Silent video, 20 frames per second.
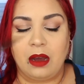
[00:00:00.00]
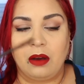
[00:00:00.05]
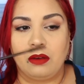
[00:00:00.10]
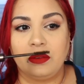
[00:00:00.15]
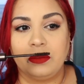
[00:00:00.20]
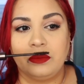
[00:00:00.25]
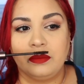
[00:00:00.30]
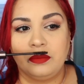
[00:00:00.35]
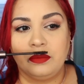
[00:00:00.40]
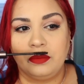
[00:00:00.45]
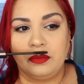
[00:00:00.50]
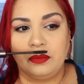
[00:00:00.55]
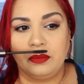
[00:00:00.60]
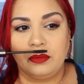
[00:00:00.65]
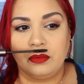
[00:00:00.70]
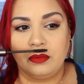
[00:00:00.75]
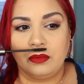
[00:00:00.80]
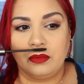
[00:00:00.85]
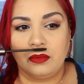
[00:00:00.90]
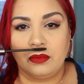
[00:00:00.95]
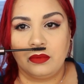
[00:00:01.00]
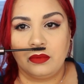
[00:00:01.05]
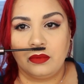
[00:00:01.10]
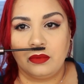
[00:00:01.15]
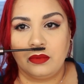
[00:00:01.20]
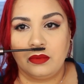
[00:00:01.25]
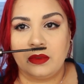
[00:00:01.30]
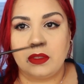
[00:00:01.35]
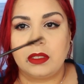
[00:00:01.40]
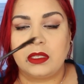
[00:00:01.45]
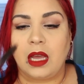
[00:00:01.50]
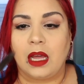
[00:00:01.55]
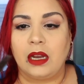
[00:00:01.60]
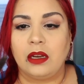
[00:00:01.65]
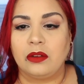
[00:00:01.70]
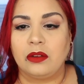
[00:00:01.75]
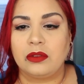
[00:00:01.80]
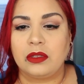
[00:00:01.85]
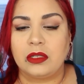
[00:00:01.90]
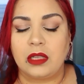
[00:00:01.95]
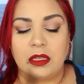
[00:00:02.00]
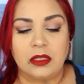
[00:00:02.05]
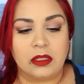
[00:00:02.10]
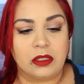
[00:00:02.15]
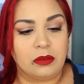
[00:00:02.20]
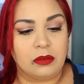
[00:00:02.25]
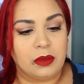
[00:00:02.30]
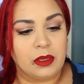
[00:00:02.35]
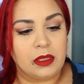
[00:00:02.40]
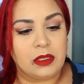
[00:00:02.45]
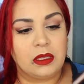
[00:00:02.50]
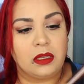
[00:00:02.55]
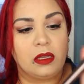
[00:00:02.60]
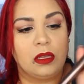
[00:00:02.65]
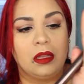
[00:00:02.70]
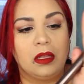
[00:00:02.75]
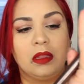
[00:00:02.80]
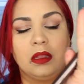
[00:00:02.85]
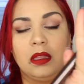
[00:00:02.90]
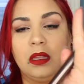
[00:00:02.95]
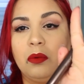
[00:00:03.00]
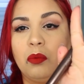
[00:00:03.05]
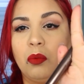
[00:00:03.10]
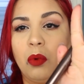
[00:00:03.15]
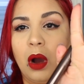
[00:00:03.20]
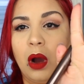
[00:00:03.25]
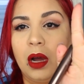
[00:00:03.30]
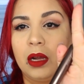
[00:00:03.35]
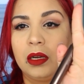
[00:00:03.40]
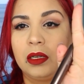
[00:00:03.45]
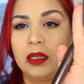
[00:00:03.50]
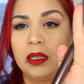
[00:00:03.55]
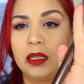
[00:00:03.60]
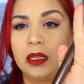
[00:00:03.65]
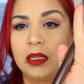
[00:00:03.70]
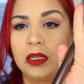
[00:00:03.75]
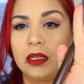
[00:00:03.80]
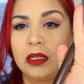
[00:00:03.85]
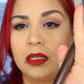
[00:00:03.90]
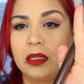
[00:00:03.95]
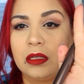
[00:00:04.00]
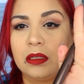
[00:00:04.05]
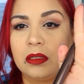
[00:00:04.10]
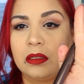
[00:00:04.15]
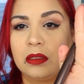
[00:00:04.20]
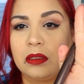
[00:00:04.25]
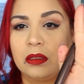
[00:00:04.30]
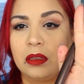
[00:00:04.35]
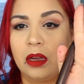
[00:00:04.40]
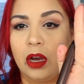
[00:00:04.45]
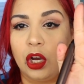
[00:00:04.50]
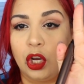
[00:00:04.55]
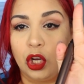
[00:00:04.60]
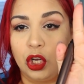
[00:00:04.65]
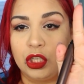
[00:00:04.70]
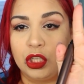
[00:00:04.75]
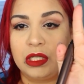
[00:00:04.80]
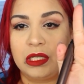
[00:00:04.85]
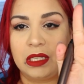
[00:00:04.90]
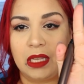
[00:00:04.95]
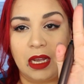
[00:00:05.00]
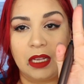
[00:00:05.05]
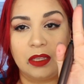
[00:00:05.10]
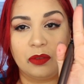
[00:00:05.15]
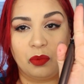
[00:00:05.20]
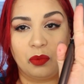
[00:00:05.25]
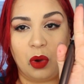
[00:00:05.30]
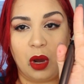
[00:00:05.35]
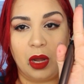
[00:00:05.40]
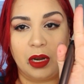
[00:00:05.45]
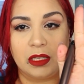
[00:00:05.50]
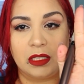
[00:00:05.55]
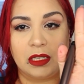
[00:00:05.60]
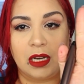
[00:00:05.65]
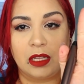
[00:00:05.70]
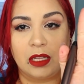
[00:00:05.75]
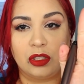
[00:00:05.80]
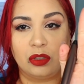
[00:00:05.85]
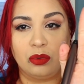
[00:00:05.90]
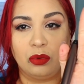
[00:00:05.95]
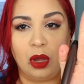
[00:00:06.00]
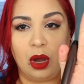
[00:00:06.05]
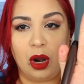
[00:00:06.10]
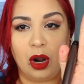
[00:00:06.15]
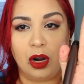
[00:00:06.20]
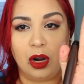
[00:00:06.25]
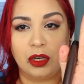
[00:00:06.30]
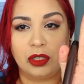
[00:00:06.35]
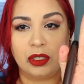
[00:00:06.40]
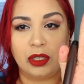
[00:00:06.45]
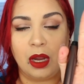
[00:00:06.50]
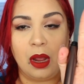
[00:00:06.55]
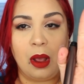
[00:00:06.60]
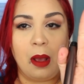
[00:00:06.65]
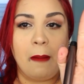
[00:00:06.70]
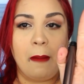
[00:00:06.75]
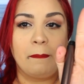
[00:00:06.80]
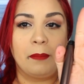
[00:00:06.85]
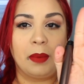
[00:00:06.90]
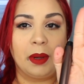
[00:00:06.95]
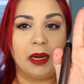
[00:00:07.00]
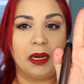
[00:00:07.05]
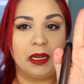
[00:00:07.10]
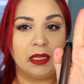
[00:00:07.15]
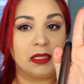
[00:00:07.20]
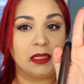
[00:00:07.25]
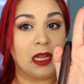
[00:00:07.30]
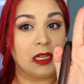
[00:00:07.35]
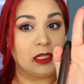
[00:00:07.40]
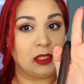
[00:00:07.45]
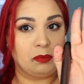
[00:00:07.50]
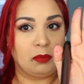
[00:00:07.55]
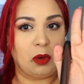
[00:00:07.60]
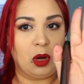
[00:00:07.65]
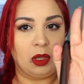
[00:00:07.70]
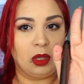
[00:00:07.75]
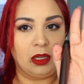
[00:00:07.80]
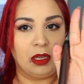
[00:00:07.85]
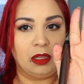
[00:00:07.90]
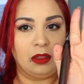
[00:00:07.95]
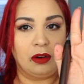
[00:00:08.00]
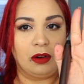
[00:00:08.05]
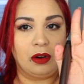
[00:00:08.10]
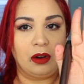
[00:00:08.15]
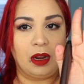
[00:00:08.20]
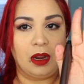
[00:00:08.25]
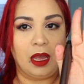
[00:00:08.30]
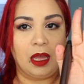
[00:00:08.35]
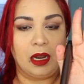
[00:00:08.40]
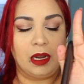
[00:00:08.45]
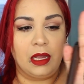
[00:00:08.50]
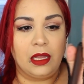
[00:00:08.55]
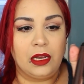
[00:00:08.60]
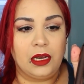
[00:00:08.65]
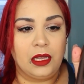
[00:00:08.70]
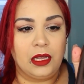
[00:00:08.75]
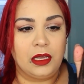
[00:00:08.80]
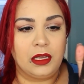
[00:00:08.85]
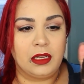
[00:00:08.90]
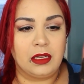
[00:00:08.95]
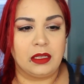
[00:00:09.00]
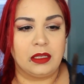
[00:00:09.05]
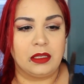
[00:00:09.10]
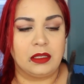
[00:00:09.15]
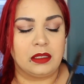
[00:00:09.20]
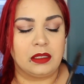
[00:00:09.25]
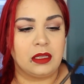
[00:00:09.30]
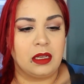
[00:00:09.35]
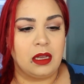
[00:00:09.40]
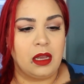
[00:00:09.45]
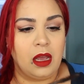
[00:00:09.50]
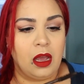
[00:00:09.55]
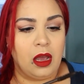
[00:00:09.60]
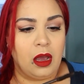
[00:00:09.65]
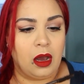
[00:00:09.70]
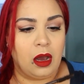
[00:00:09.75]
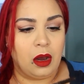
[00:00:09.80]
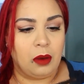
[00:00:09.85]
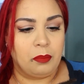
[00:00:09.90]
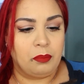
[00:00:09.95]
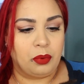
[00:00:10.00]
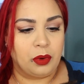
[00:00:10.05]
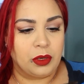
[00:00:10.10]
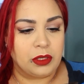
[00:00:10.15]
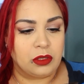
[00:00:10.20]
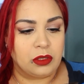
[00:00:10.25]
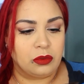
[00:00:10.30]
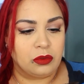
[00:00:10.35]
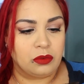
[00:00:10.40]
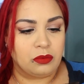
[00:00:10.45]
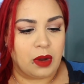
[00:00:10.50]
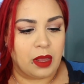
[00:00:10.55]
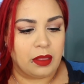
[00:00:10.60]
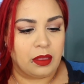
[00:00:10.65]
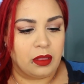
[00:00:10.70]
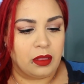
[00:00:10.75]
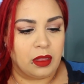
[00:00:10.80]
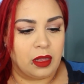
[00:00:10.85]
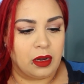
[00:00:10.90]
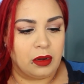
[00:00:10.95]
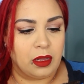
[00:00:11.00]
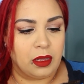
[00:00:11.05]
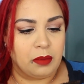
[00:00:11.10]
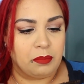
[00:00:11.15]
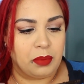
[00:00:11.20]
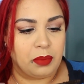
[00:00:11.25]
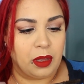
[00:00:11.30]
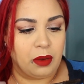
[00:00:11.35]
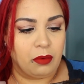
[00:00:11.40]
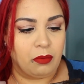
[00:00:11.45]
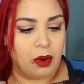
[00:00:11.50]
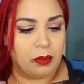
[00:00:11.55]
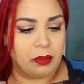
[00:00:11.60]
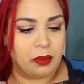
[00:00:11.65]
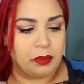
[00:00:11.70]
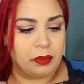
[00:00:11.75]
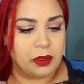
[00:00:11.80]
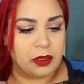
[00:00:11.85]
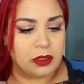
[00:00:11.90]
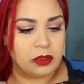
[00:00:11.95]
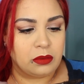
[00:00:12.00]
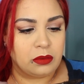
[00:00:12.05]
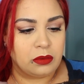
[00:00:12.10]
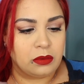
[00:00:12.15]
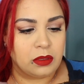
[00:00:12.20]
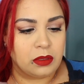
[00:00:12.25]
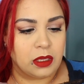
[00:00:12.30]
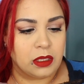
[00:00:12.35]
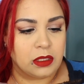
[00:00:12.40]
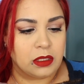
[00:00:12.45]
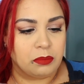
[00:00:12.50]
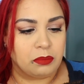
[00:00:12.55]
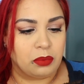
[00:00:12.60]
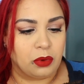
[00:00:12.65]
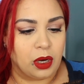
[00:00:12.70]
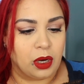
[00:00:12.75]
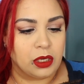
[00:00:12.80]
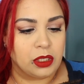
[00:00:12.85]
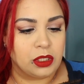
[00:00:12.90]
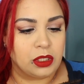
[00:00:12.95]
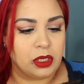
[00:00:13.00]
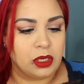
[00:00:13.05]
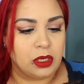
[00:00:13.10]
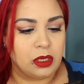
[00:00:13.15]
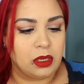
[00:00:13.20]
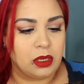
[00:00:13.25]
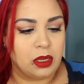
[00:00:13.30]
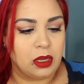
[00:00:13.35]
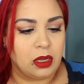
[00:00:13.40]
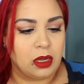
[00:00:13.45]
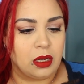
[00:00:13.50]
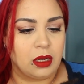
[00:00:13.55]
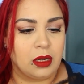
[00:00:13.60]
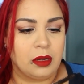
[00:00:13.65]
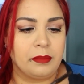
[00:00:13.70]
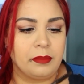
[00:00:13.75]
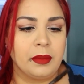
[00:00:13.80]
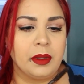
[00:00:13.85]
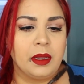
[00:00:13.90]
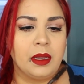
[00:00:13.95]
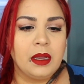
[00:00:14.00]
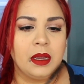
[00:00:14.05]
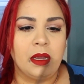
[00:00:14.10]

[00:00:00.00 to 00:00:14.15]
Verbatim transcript: out, it's got no scent to it. The wand is a good size wand. It's not too large, but it is not small either, and it is bristles rather than it being rubber bristles. It's a brush. Um,